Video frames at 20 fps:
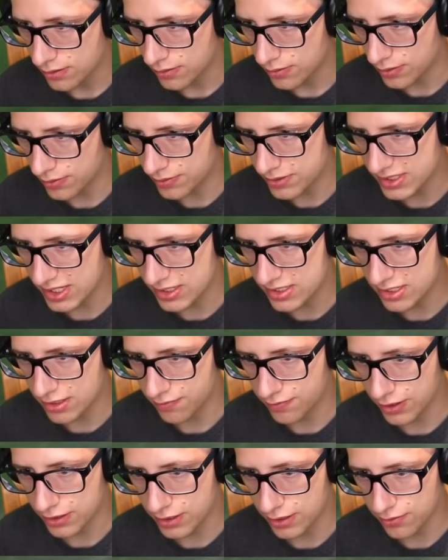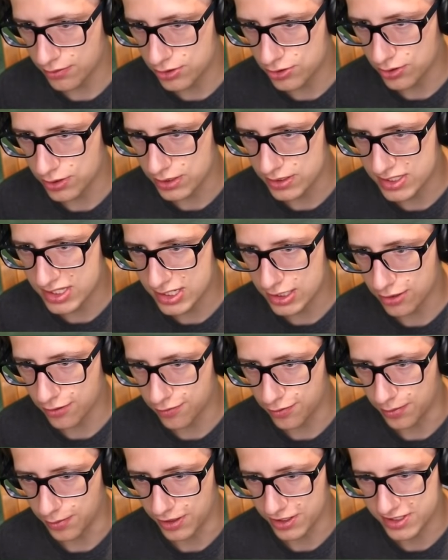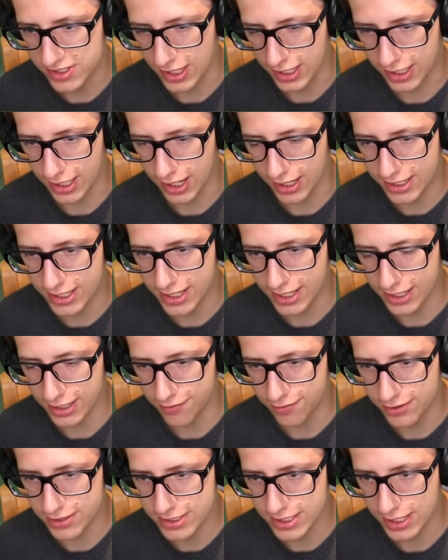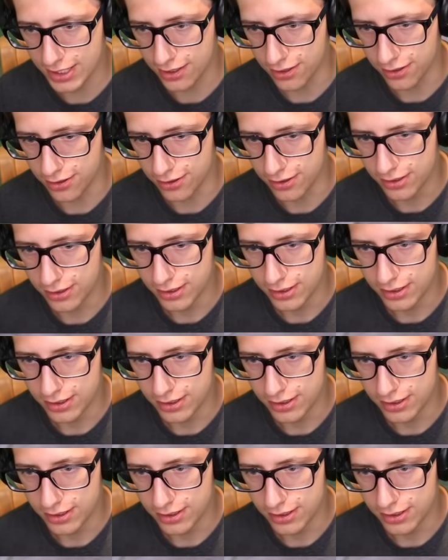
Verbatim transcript: Or was that stuff that they were trying to steal from us? I, I can't even tell.